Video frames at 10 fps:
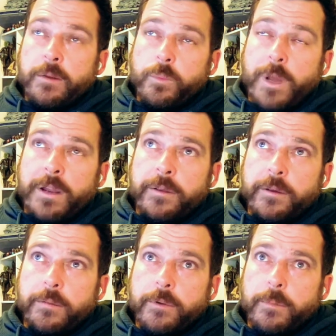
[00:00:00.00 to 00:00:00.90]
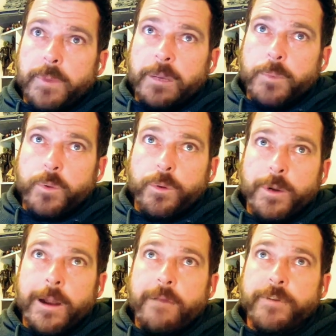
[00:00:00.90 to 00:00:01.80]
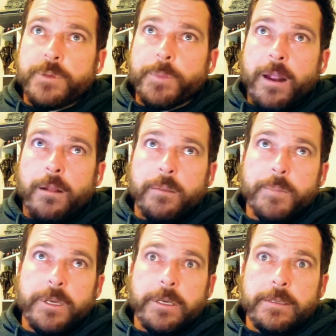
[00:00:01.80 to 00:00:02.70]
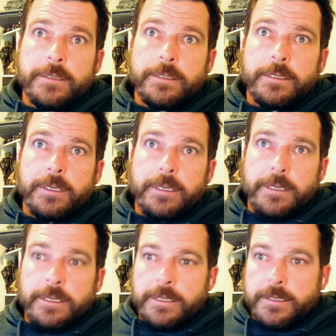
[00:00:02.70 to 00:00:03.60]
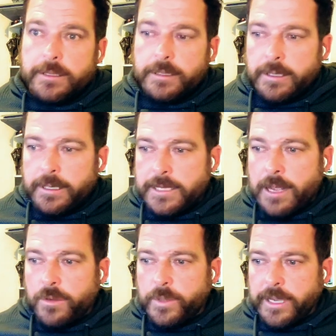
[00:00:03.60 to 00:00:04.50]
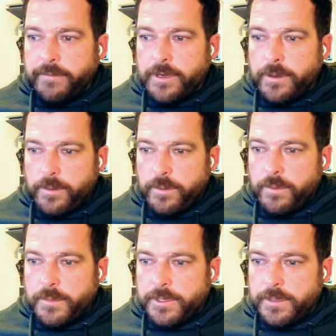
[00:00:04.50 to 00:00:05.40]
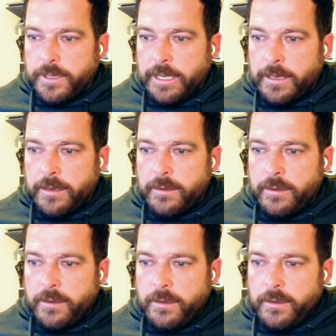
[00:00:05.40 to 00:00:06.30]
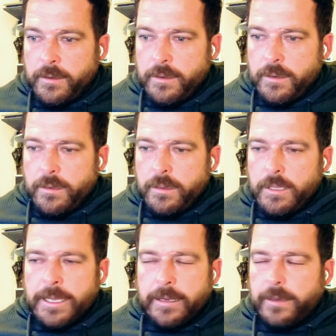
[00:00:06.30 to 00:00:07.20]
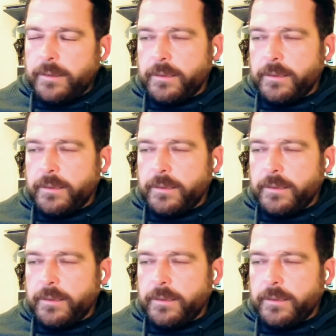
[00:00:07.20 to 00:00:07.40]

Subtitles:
one of the people who were our first Paralympians is Uncle Kevin Coombs. And, like,